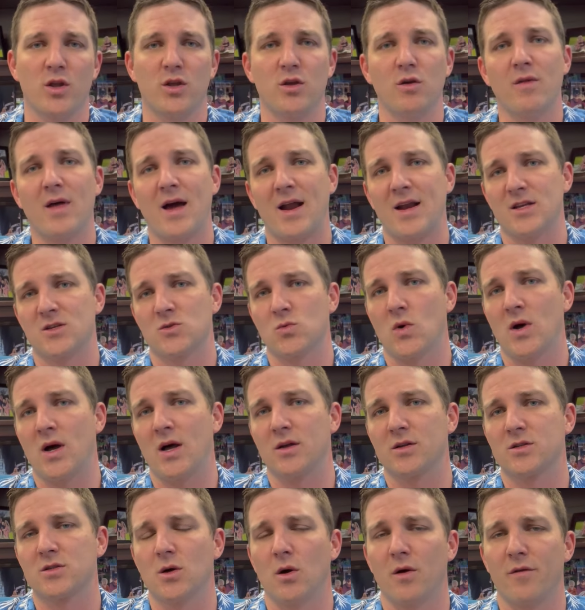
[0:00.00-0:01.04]
to do that as
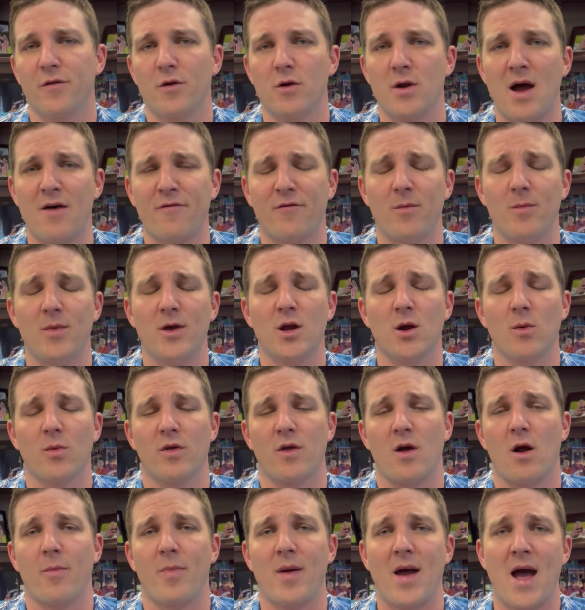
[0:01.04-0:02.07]
well. So if you're not familiar with
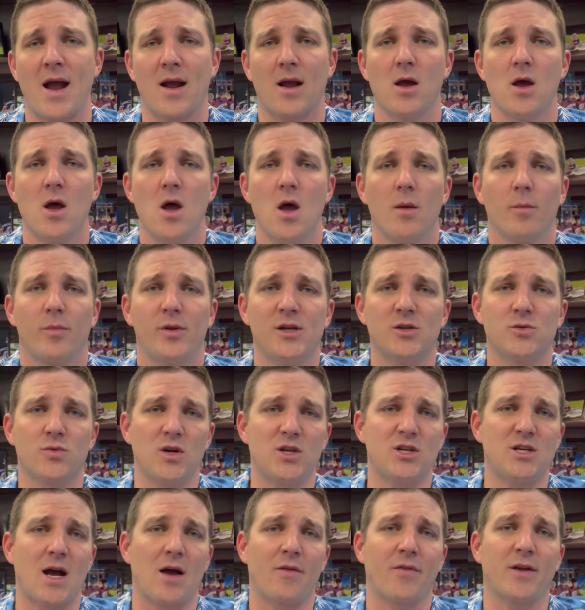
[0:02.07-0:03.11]
our PAC, please
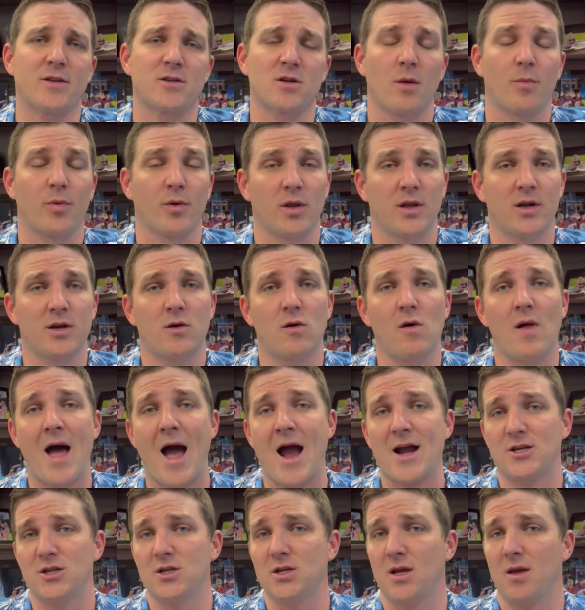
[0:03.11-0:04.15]
reach out. That's our Political
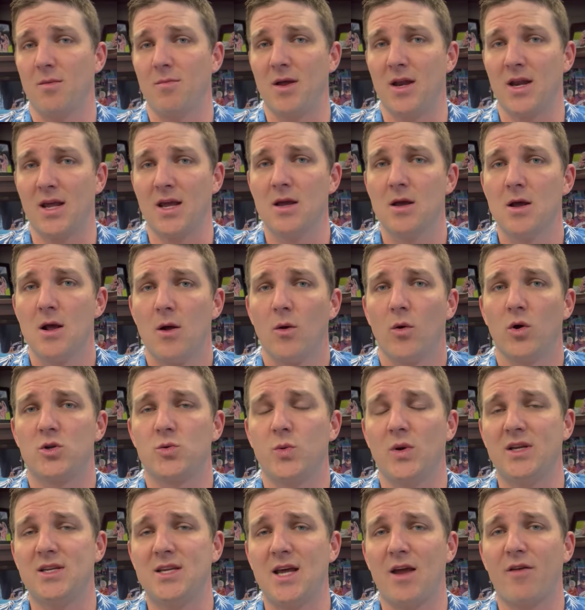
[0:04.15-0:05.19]
Action Committee, which
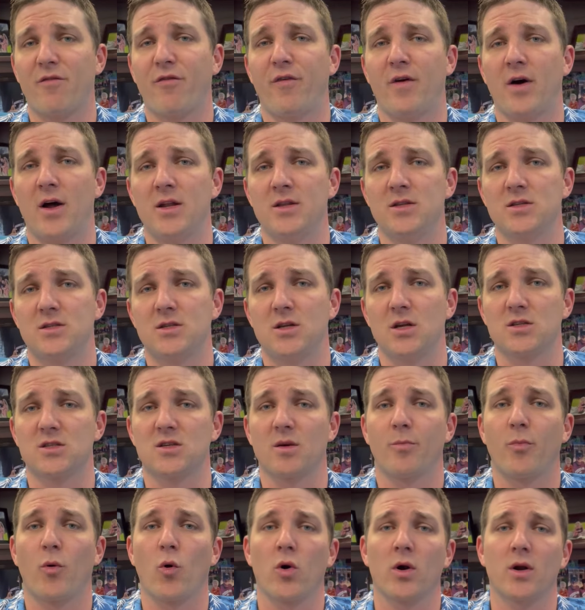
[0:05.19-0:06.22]
we take funds to
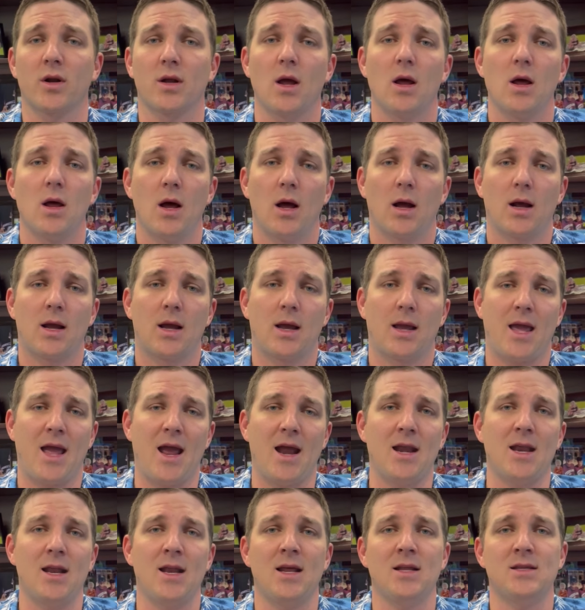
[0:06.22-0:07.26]
support
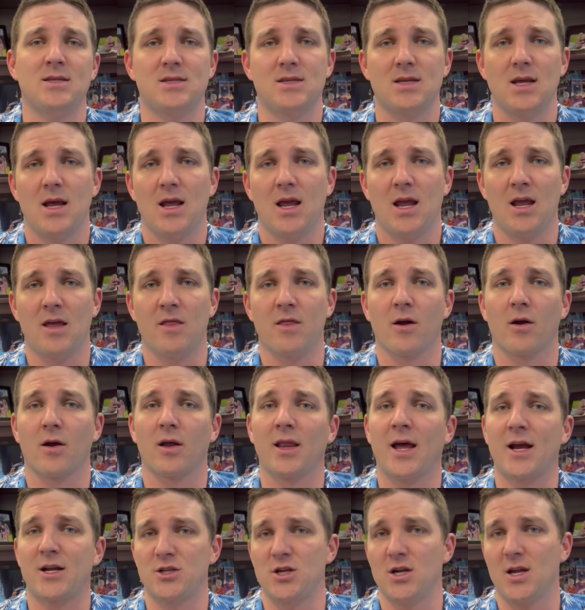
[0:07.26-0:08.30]
candidates in their
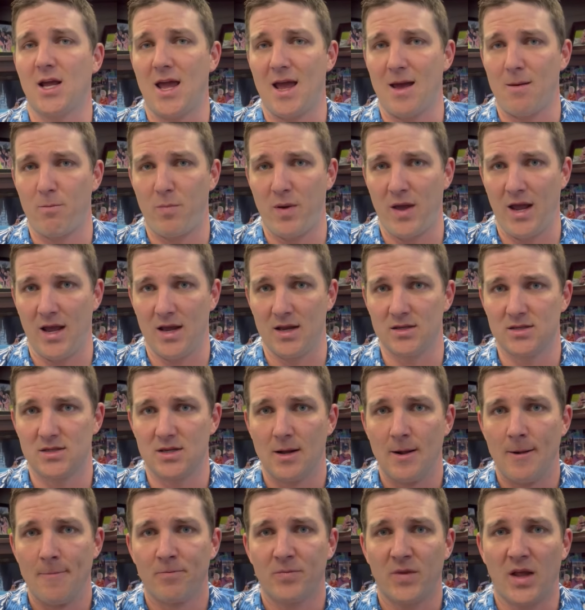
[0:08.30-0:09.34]
election campaigns.
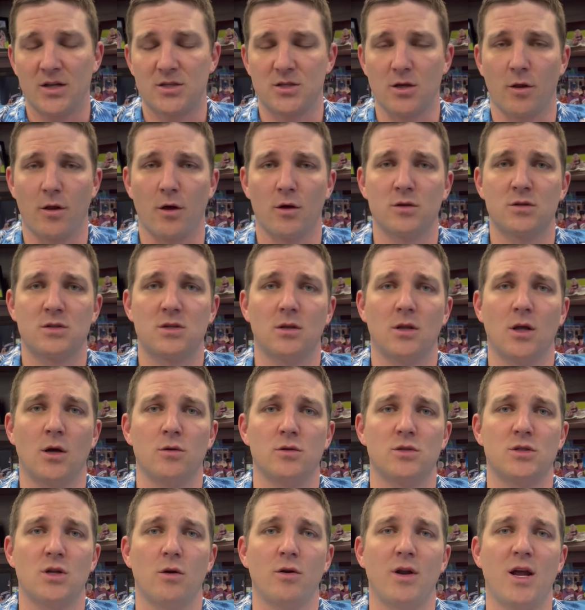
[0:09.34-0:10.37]
And so those
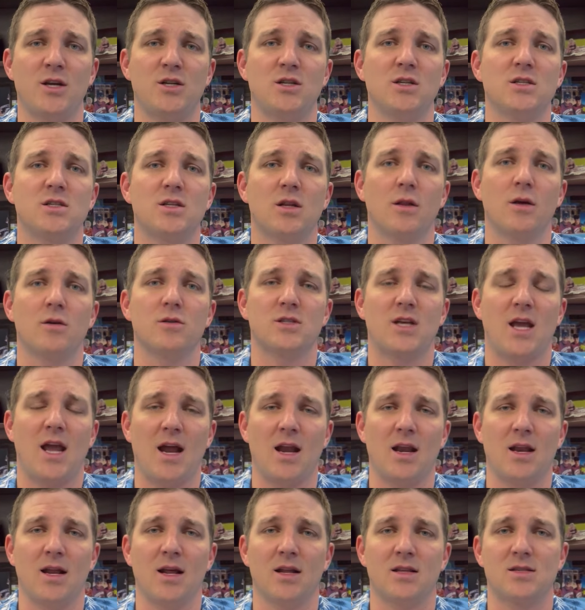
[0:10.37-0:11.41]
those donations to those
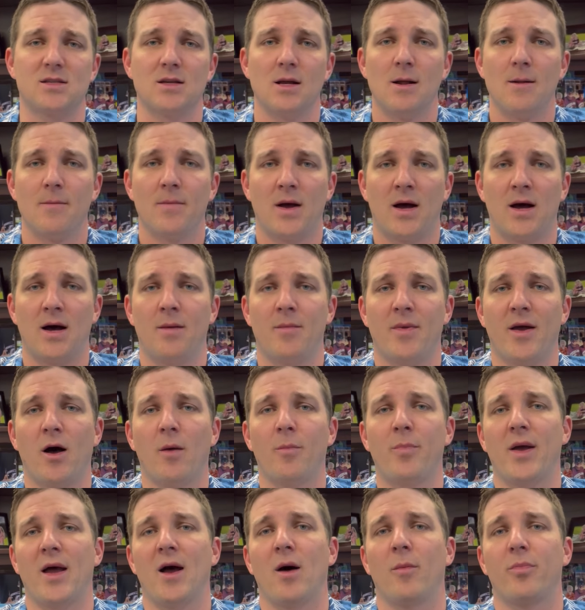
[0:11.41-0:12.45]
candidates um,
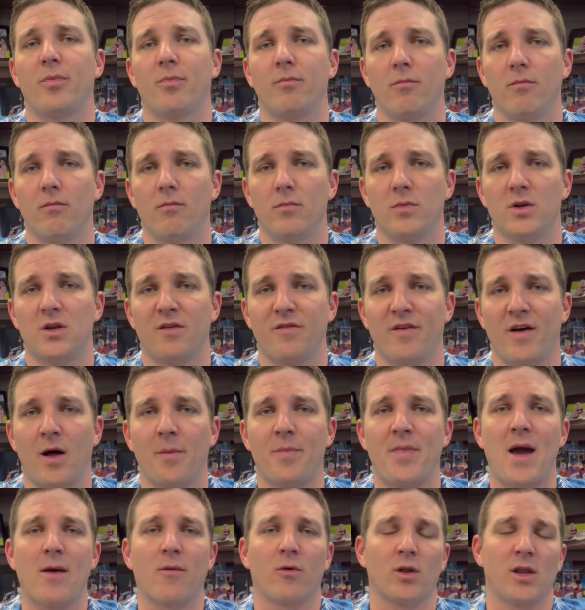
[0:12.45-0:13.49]
help help
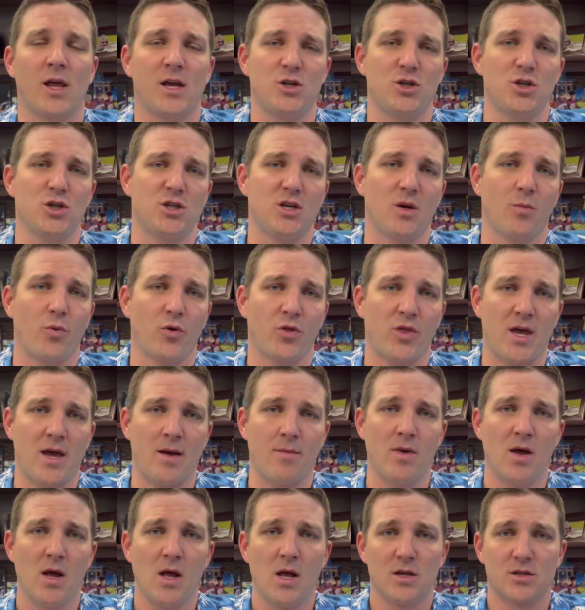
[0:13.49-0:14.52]
develop that relationship with
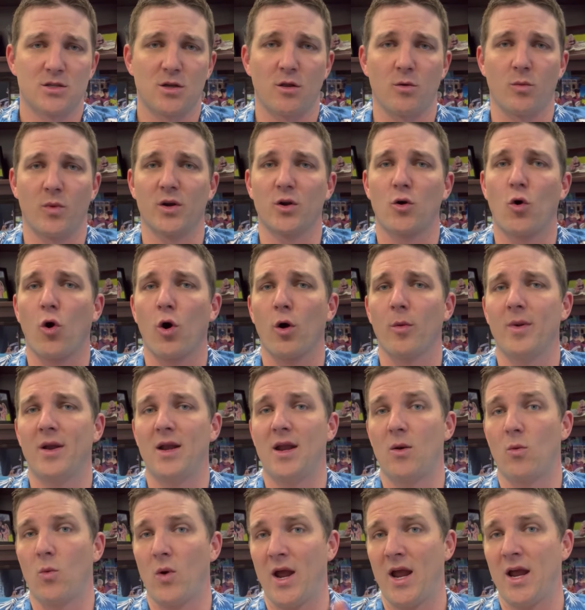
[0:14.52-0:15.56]
them so that when Corbin
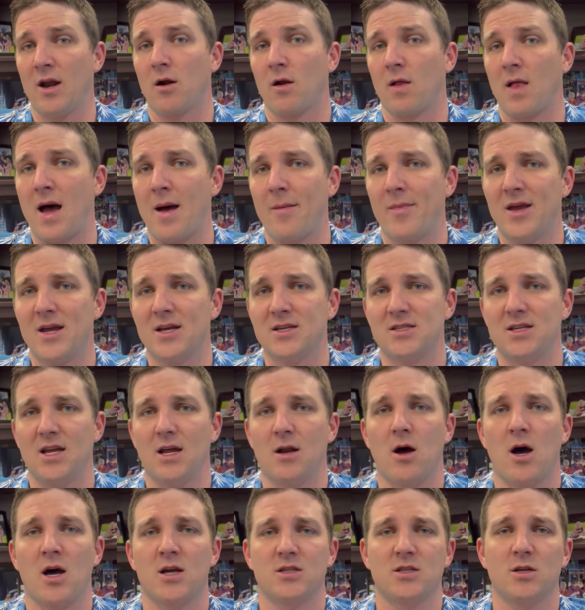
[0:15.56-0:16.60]
and Wade, our lobbyists in
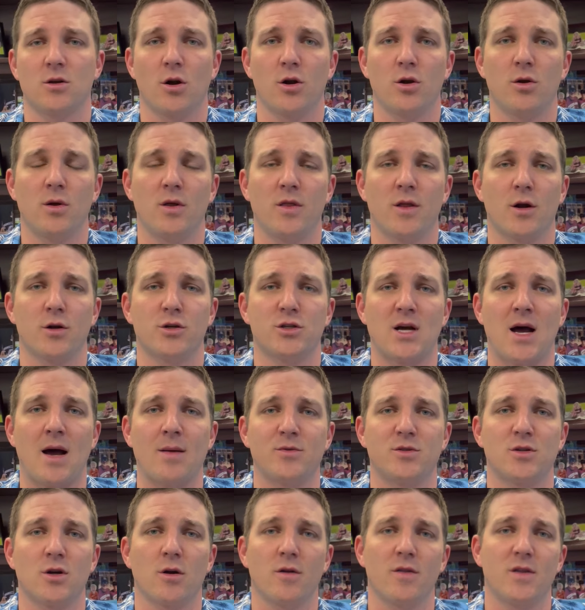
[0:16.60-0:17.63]
Austin, are doing their
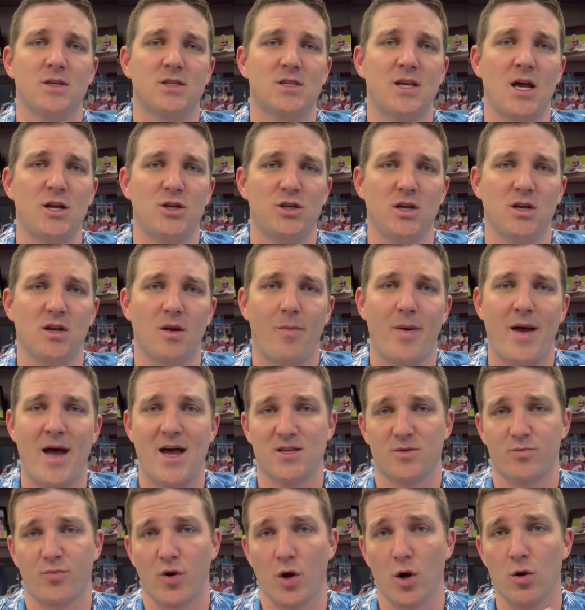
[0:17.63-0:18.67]
jobs during the session to
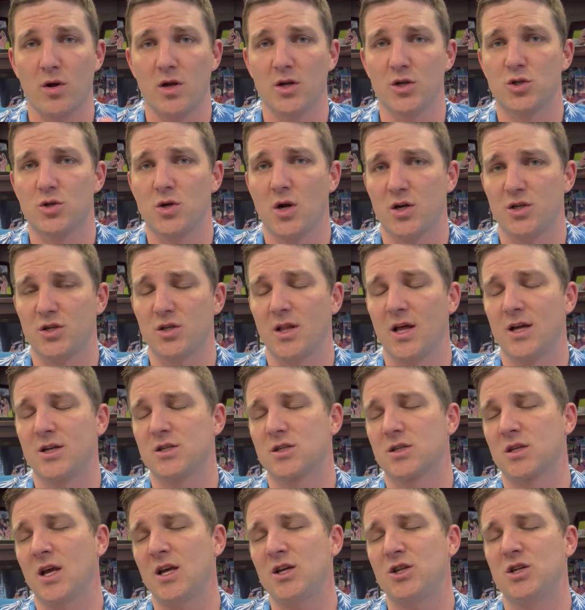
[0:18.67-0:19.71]
pass pro-construction
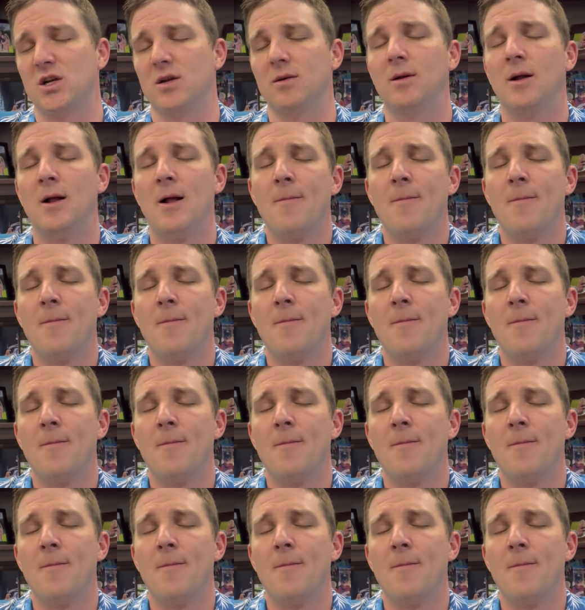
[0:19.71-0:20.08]
legislation,